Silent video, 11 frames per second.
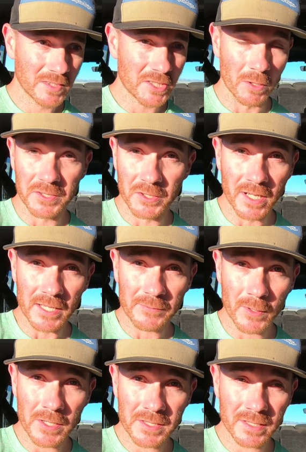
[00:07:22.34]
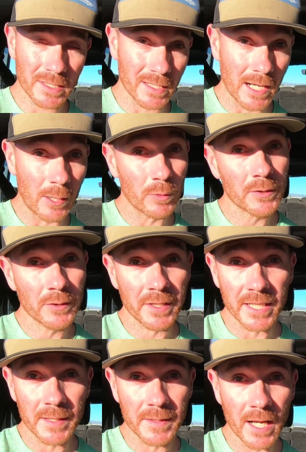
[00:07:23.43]
show it to you guys first, and I will do an
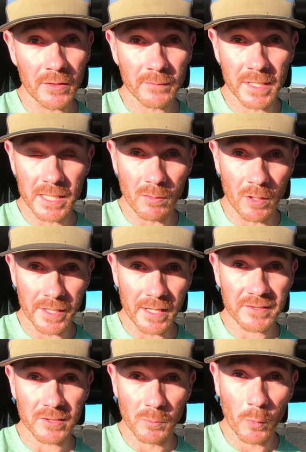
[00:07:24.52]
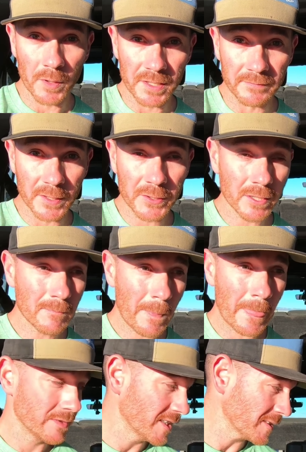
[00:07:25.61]
in-depth video on it at some point in the future.
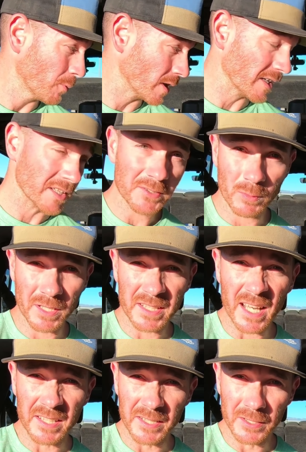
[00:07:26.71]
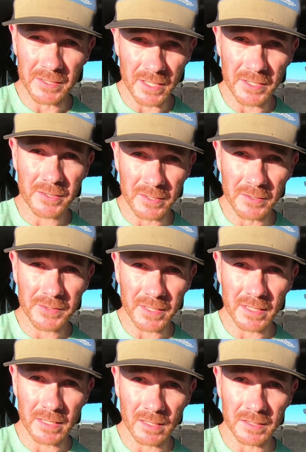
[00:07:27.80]
At this point, I just wanted to kind of introduce it
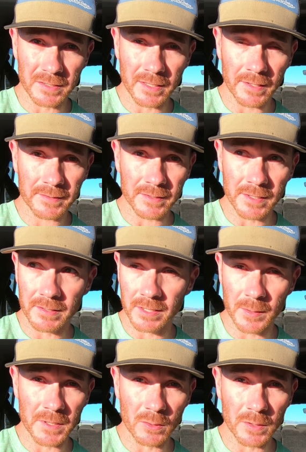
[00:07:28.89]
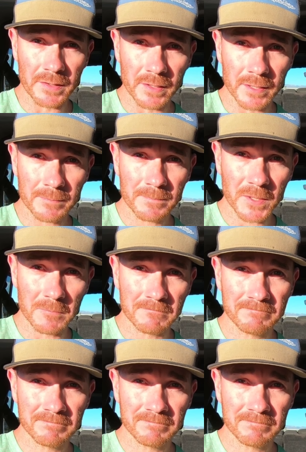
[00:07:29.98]
and let you guys see it and let me know what you think. So